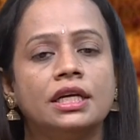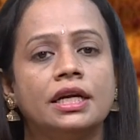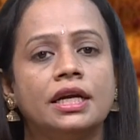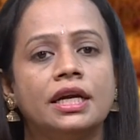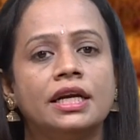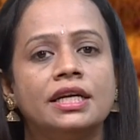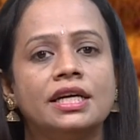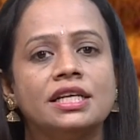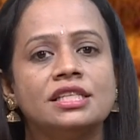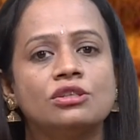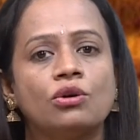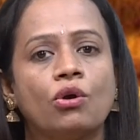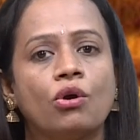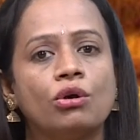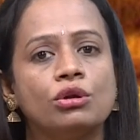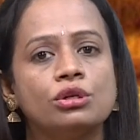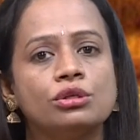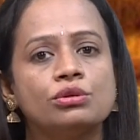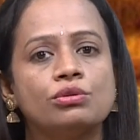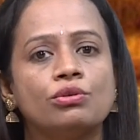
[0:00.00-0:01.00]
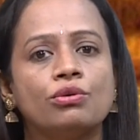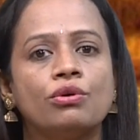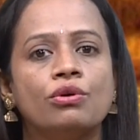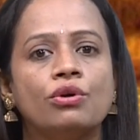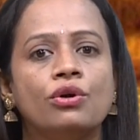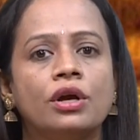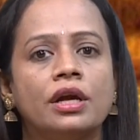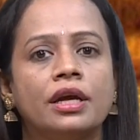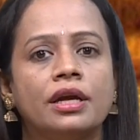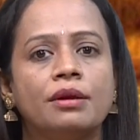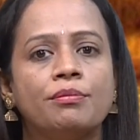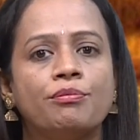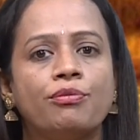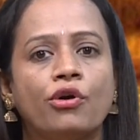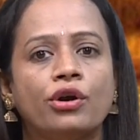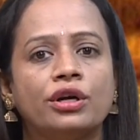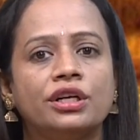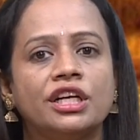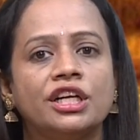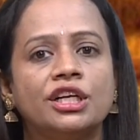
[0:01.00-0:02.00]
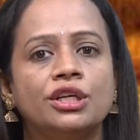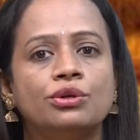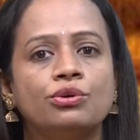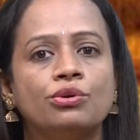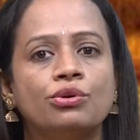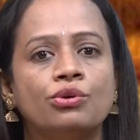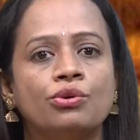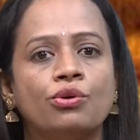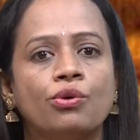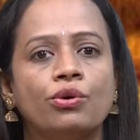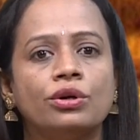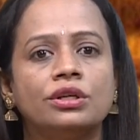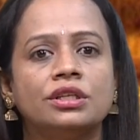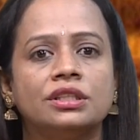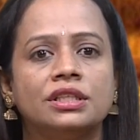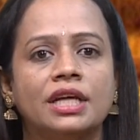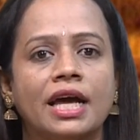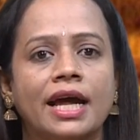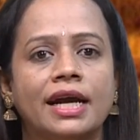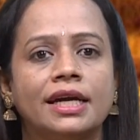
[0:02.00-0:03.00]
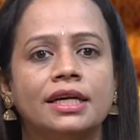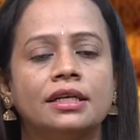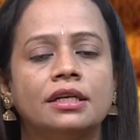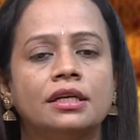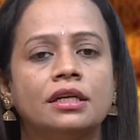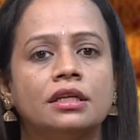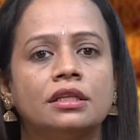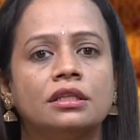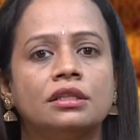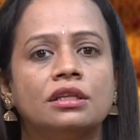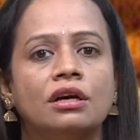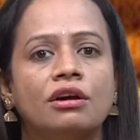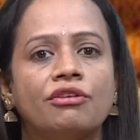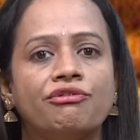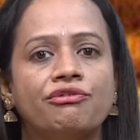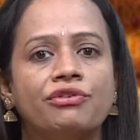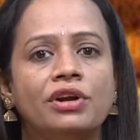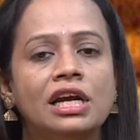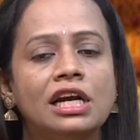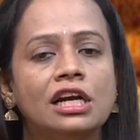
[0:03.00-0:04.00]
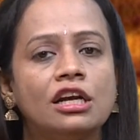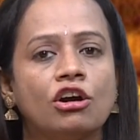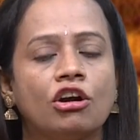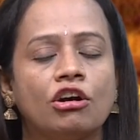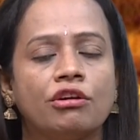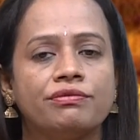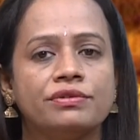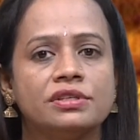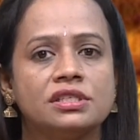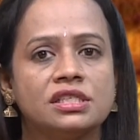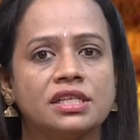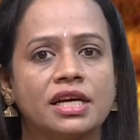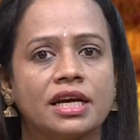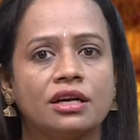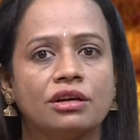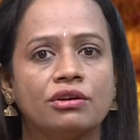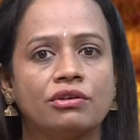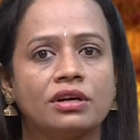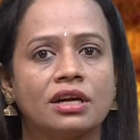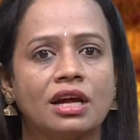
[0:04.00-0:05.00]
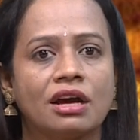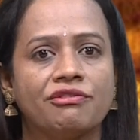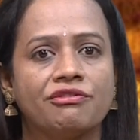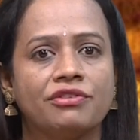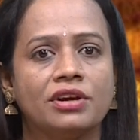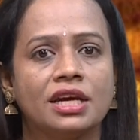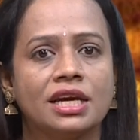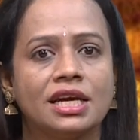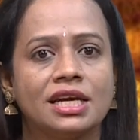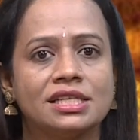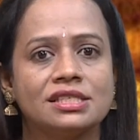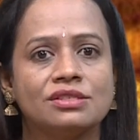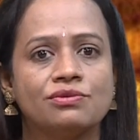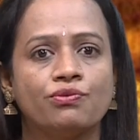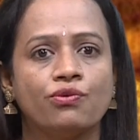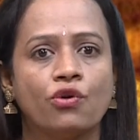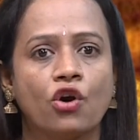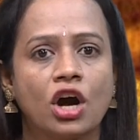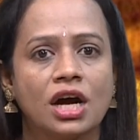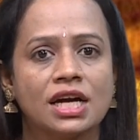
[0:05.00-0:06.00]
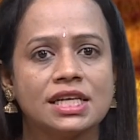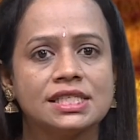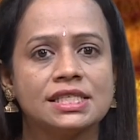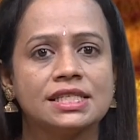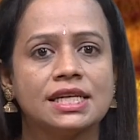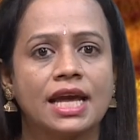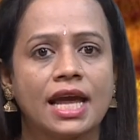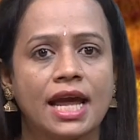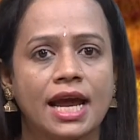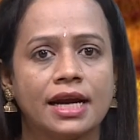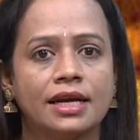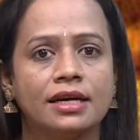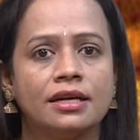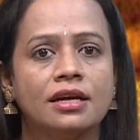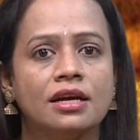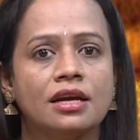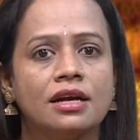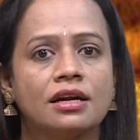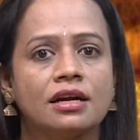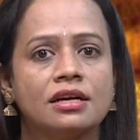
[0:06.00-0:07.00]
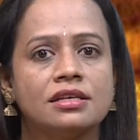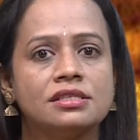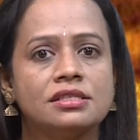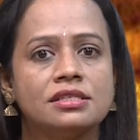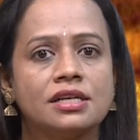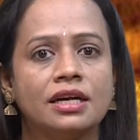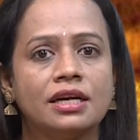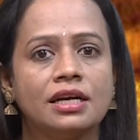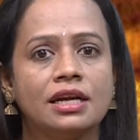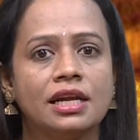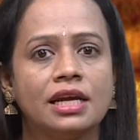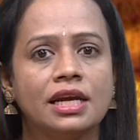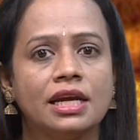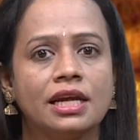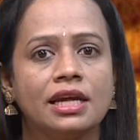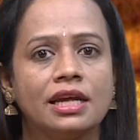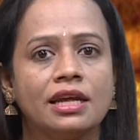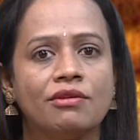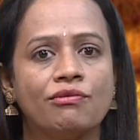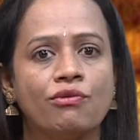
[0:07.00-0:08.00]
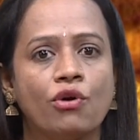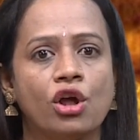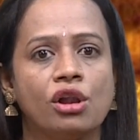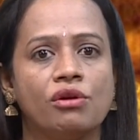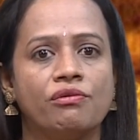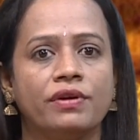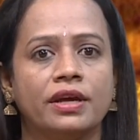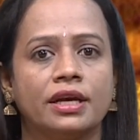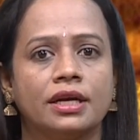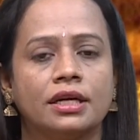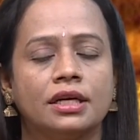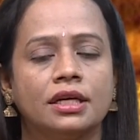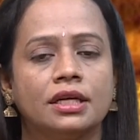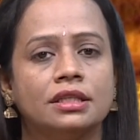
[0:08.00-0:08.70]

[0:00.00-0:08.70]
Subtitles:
It is also important to note that the field of steganography is vast and constantly evolving.